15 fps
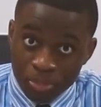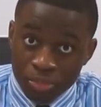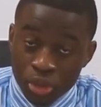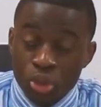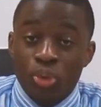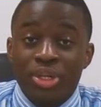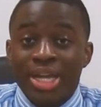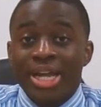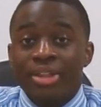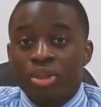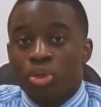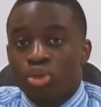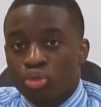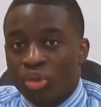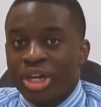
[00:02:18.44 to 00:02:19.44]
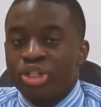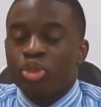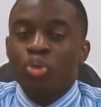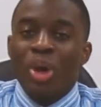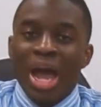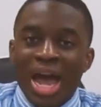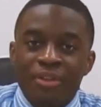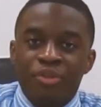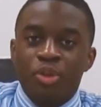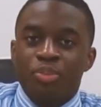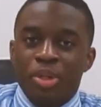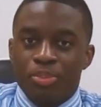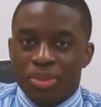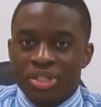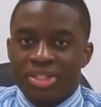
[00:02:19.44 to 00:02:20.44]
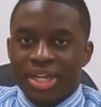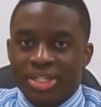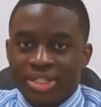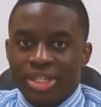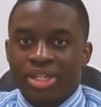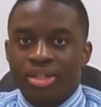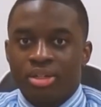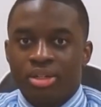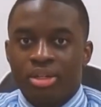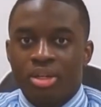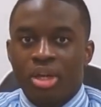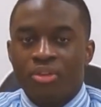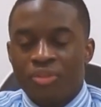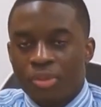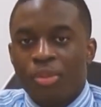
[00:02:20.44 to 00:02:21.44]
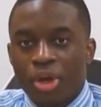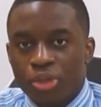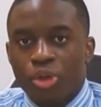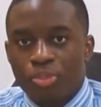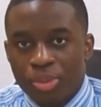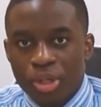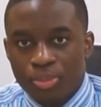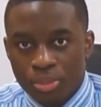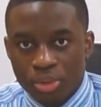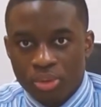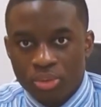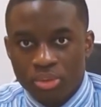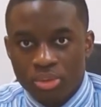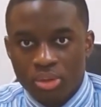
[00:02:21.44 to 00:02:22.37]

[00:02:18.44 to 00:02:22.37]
you get those rights. You have to be protected from other people.